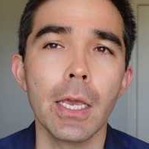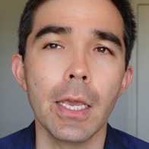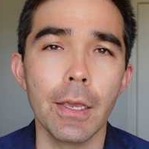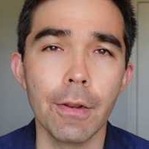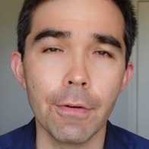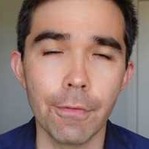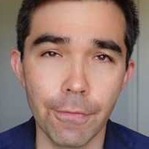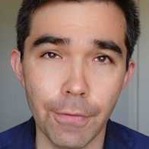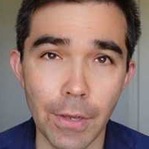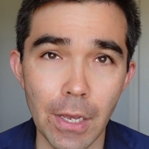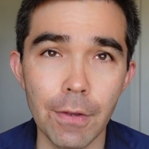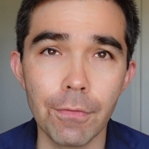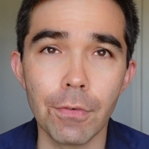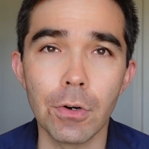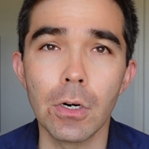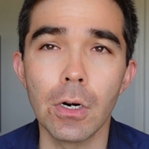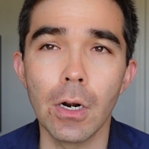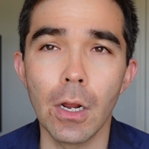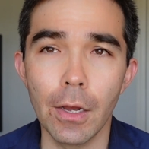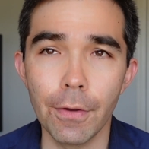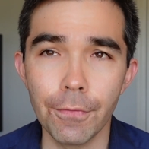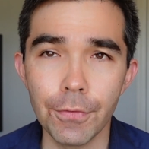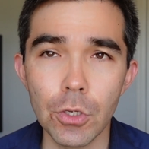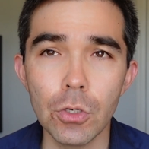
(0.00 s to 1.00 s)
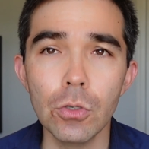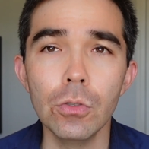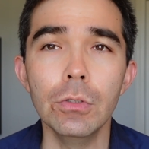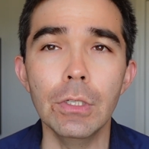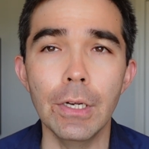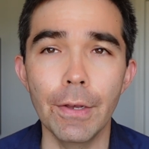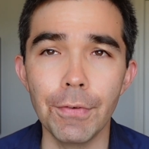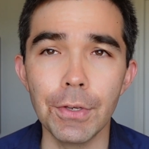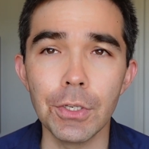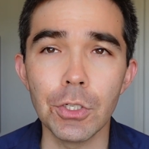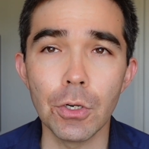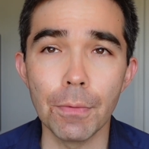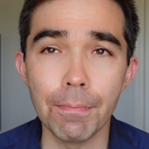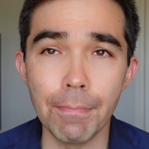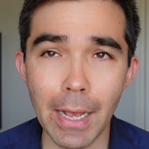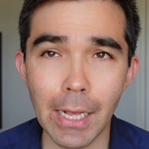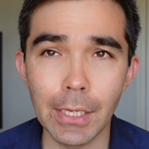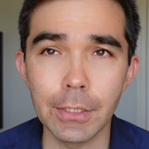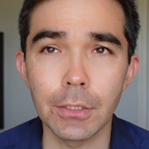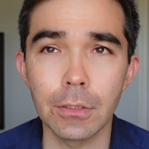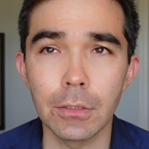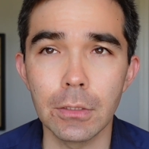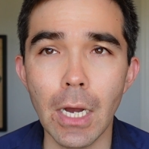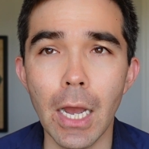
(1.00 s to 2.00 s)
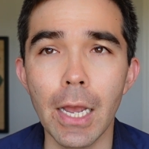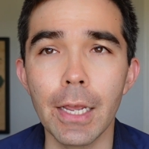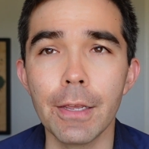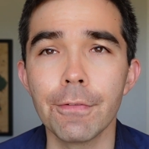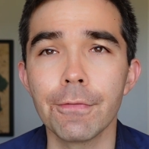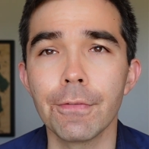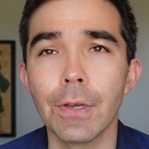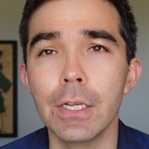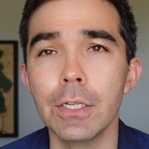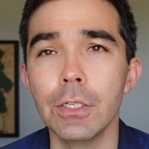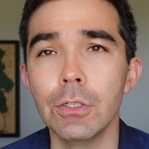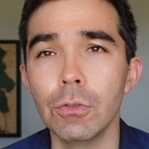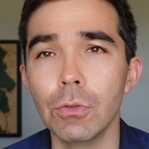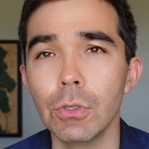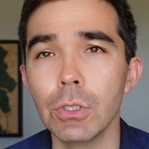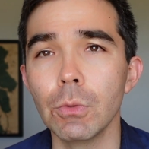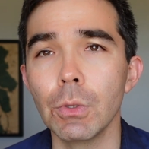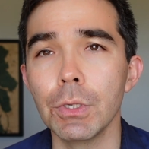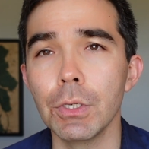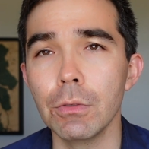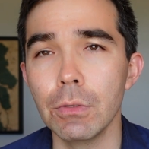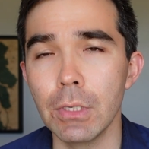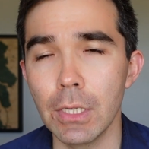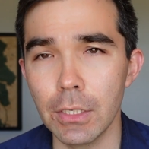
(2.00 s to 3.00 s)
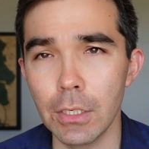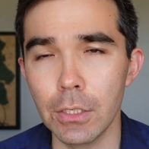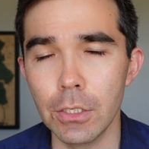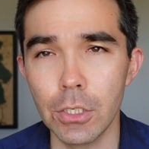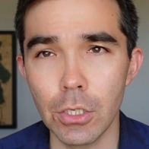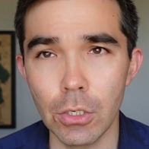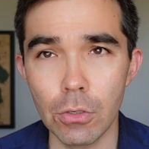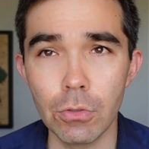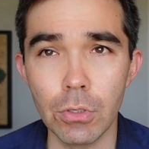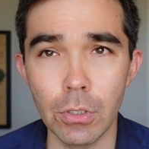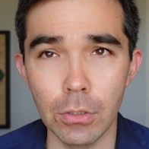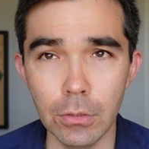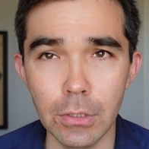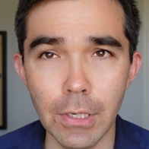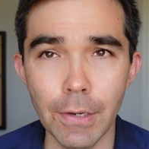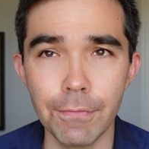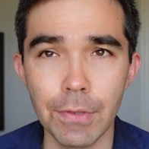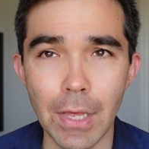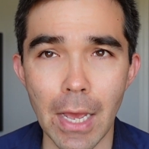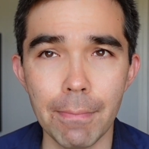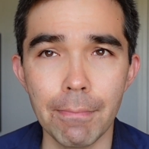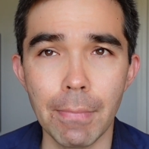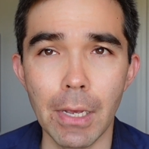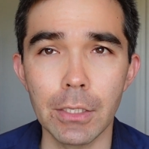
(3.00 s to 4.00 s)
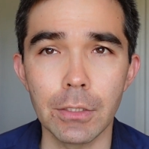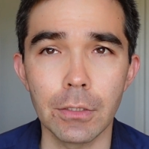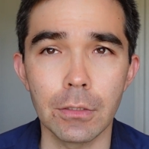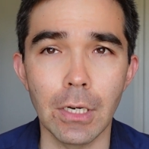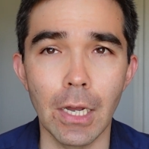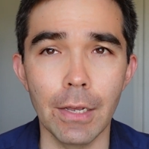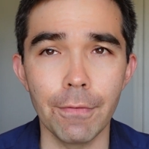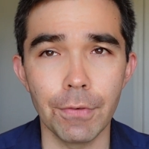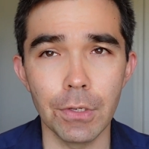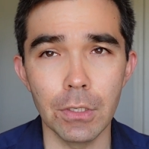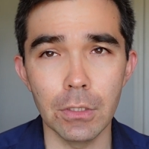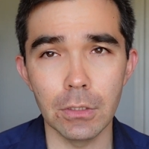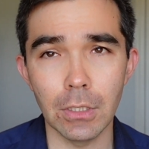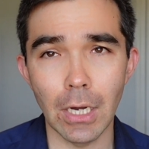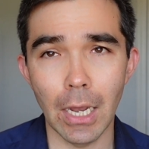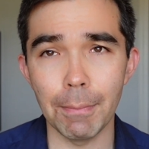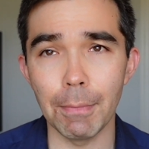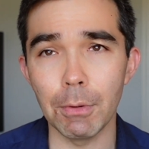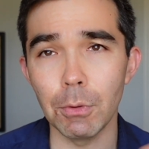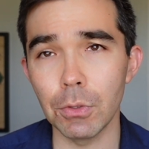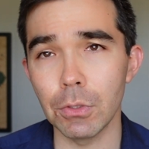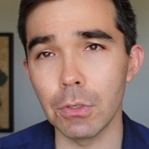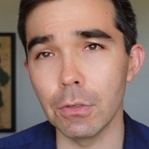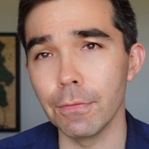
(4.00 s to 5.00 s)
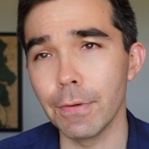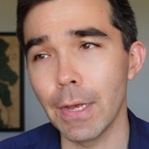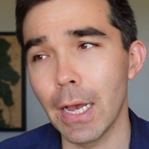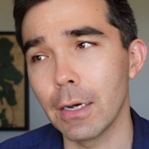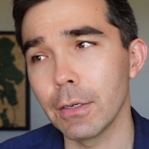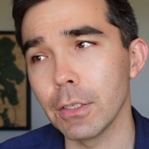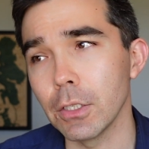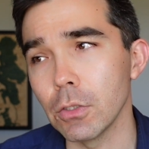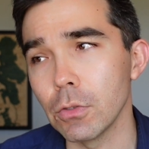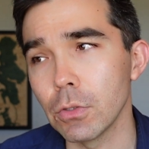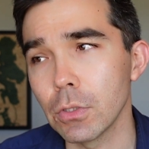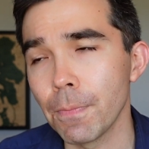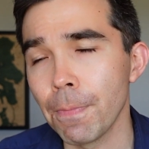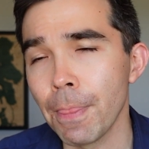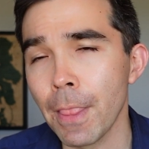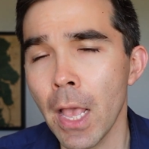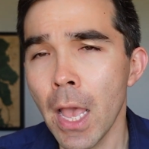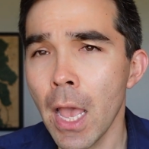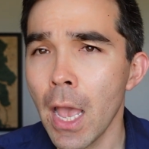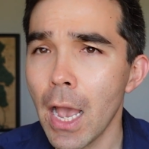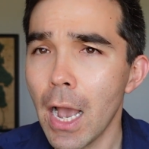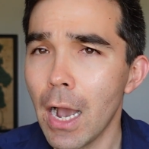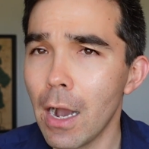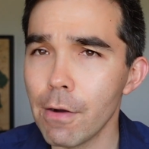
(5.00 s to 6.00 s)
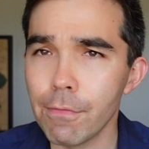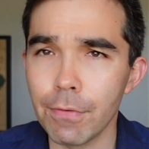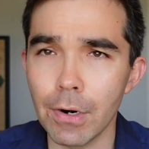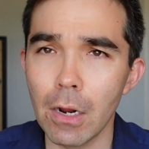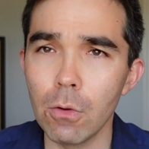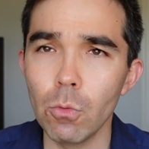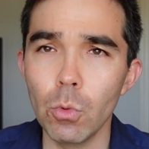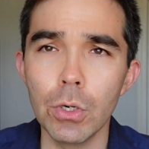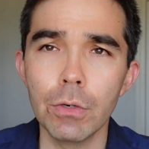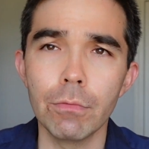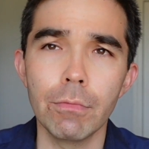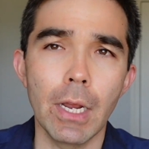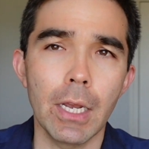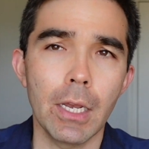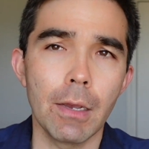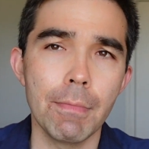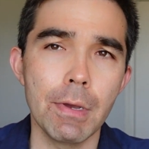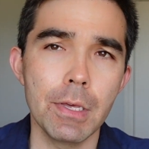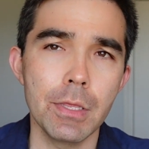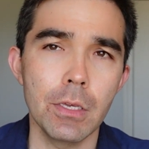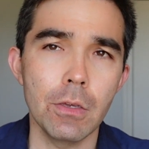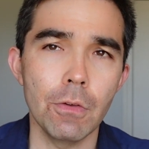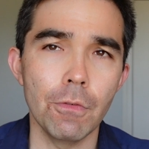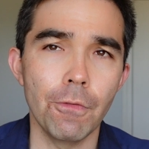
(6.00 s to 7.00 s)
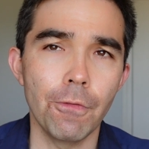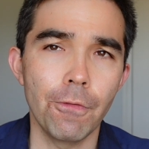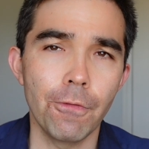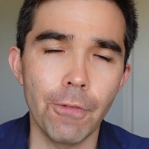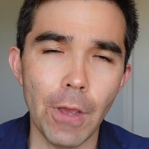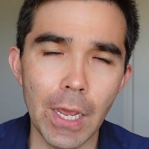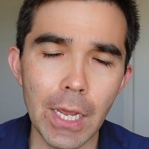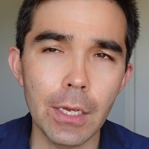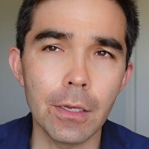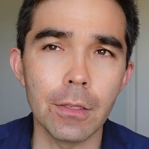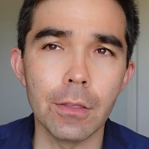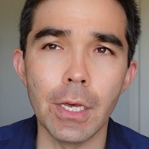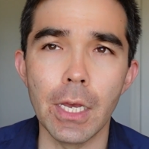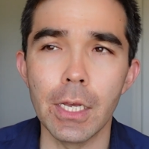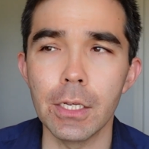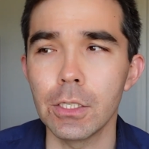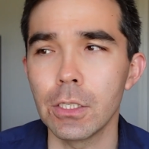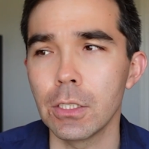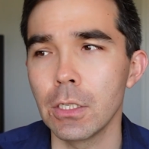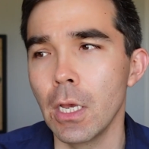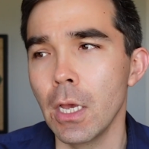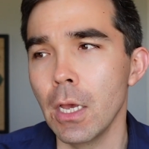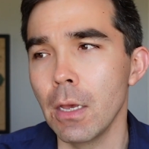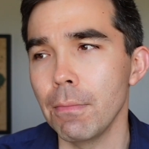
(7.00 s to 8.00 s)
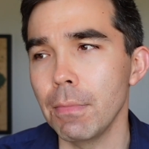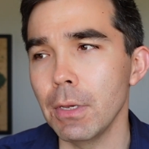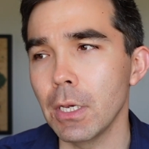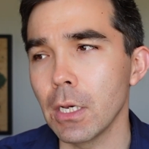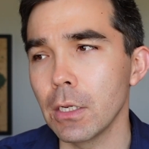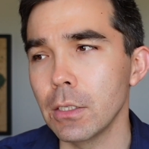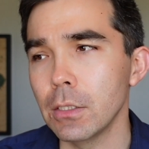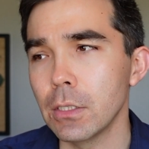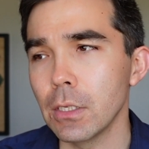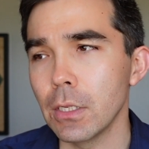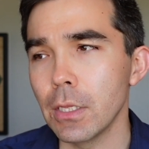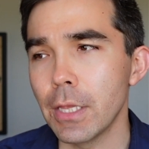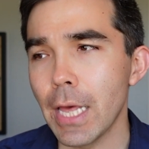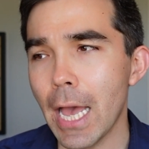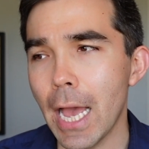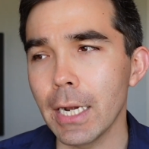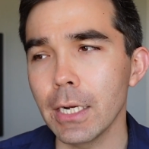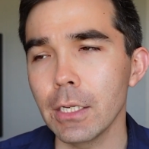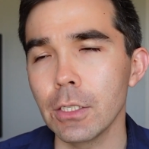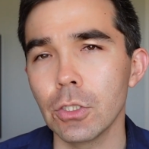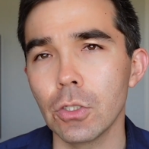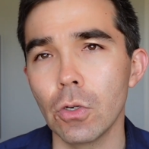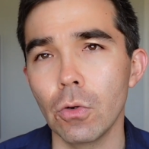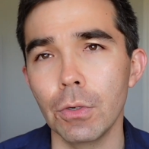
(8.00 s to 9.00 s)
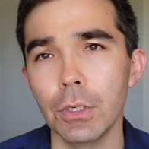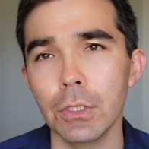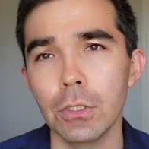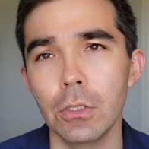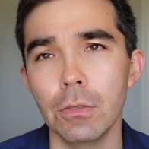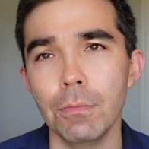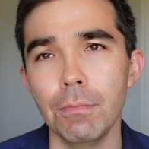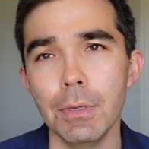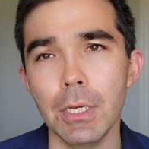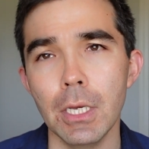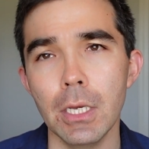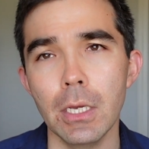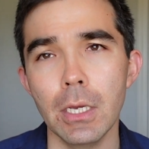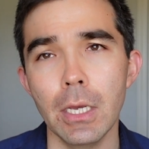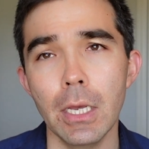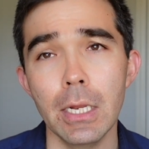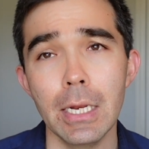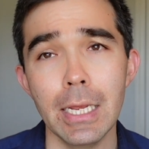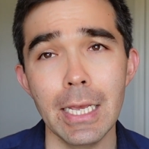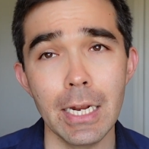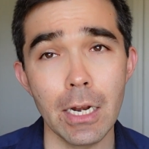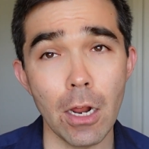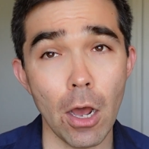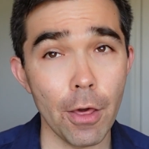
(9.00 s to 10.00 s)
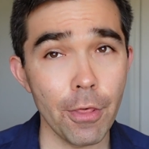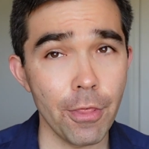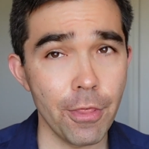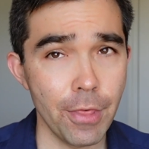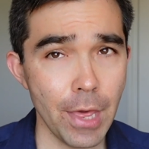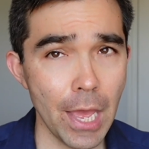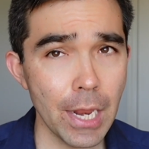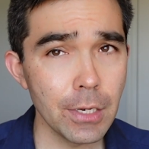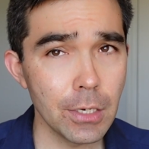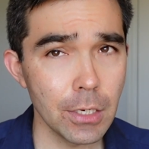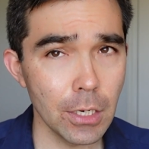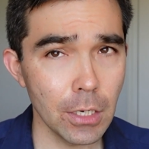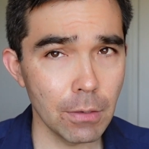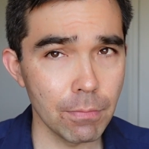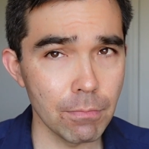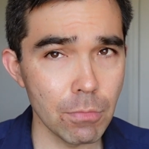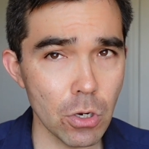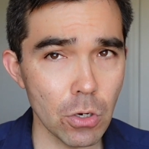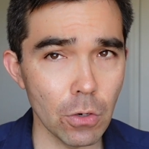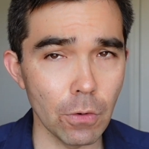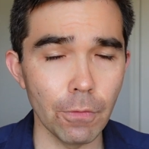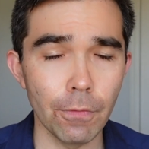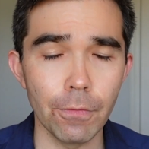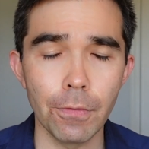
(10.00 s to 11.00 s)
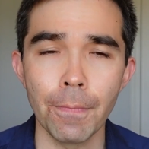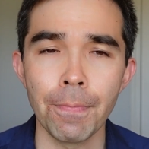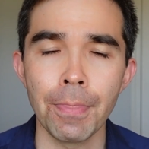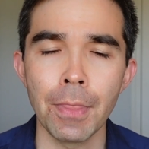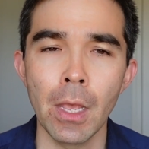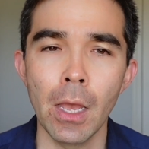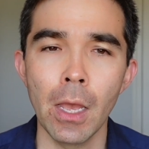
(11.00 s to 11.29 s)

in favor of you living your best life and doing what you need to do to live that best life in alignment with your values. However, I wouldn't recommend that you fake this, because that is going to be an inauthentic move